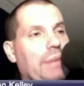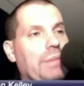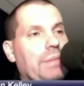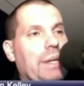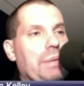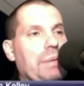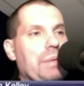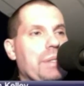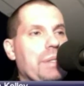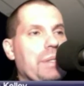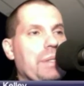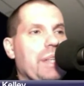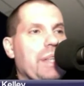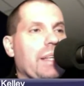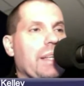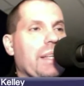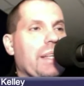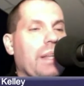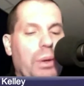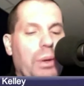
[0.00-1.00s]
just saying
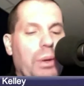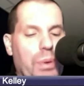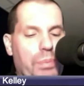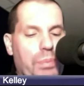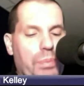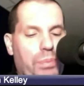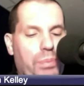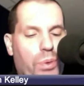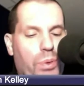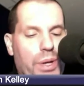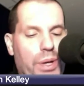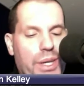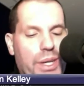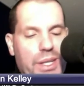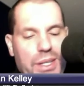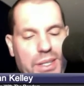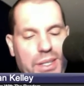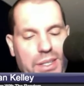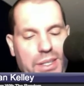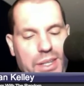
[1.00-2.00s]
though, at what point
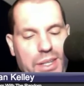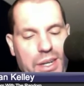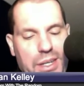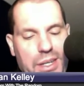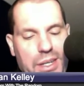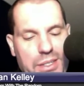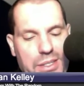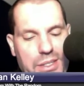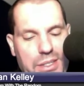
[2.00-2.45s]
does